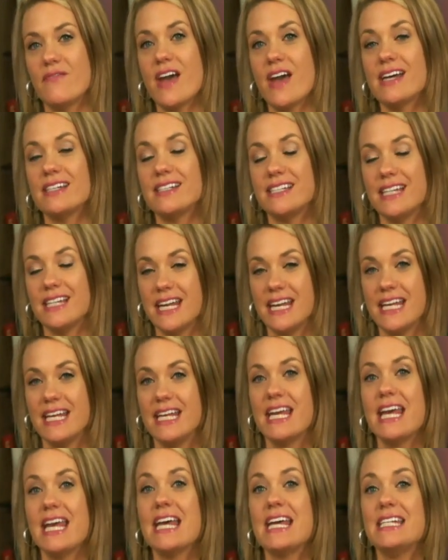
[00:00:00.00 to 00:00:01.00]

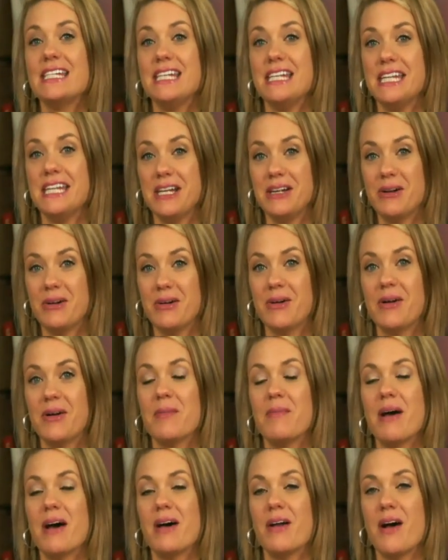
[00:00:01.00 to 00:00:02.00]
Fascinating to hear
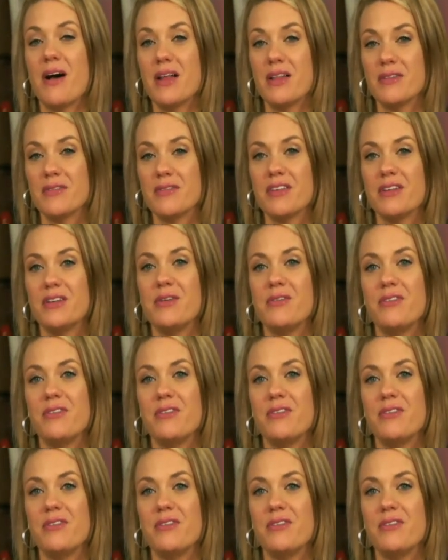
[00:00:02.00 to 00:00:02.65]
about all of the new